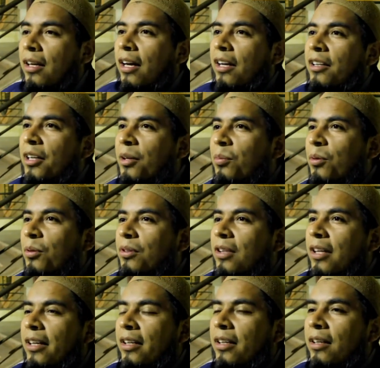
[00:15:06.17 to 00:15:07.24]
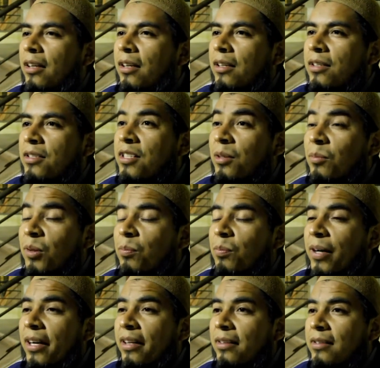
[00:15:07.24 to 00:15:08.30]
and they brought like silver
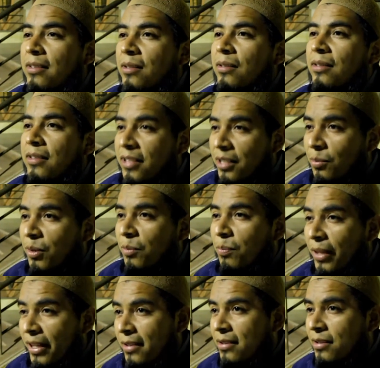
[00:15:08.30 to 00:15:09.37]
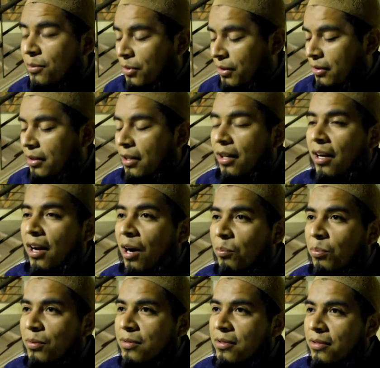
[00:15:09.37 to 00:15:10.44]
plates with
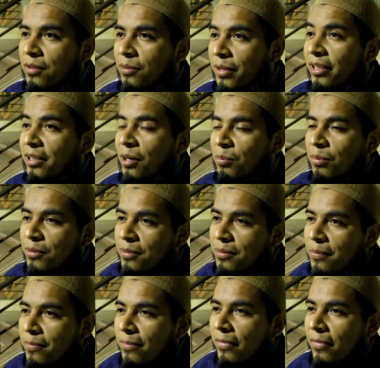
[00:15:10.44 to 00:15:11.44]
apples, red apples,